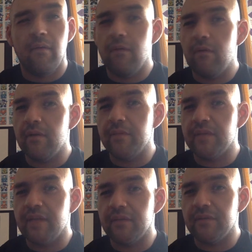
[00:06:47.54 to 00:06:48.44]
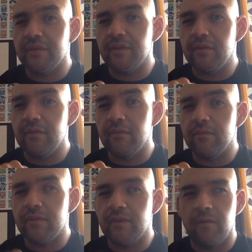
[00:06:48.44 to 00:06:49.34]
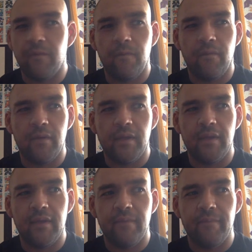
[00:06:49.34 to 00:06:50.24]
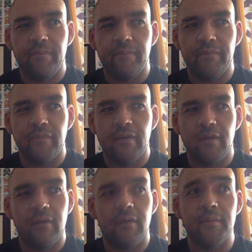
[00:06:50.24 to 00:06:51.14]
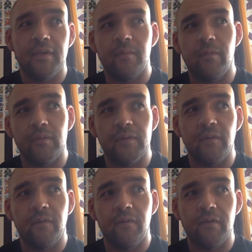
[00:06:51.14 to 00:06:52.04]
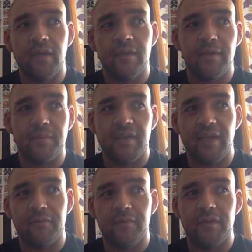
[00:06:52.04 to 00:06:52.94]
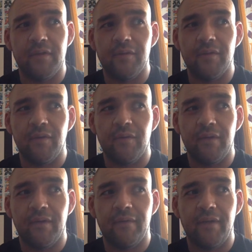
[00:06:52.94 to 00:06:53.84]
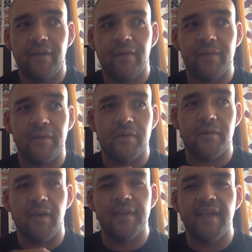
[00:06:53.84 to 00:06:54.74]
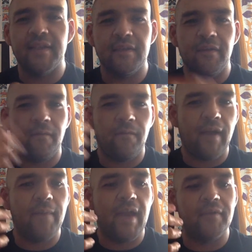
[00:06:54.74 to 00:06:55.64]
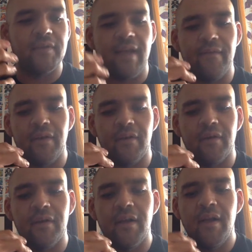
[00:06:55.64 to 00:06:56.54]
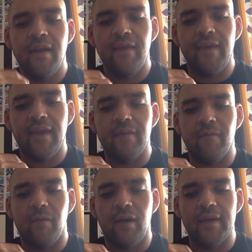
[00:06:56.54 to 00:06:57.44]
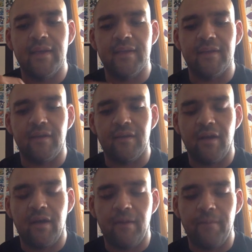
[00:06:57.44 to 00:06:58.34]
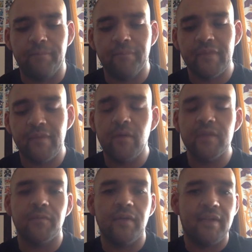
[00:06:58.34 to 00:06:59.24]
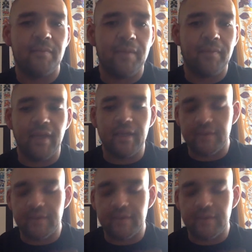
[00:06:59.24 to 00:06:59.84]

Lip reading: Or I'm scheduled to do 240. Or I'm going to pull 240 when I'm scheduled to do 235. I'm not sure. I tend to do 5 pounds heavier than what is on than what's written in my plan.